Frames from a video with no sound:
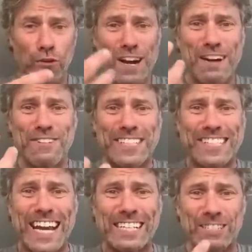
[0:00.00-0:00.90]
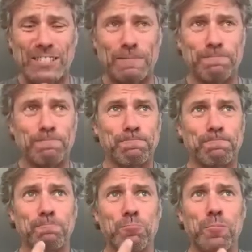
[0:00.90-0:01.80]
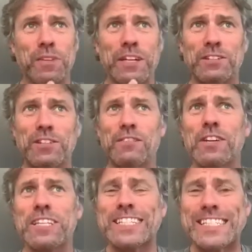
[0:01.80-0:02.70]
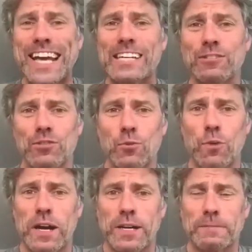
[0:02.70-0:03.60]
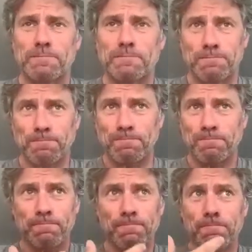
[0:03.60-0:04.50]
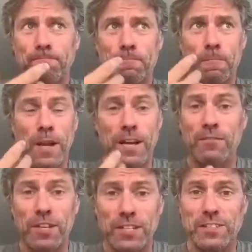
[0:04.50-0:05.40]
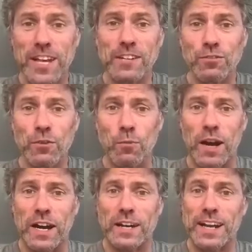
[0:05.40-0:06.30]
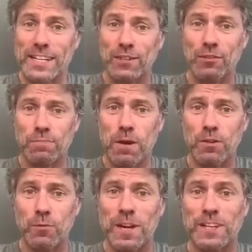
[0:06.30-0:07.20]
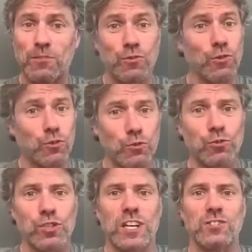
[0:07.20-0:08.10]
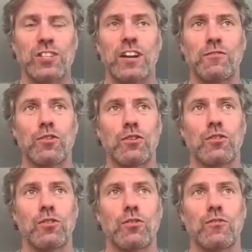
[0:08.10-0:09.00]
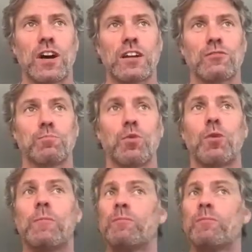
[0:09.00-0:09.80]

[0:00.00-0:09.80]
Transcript: to have a taste and see if you can taste the wine. And if you can taste the wine and you can smell the wine, there's a good chance you haven't got coronavirus. But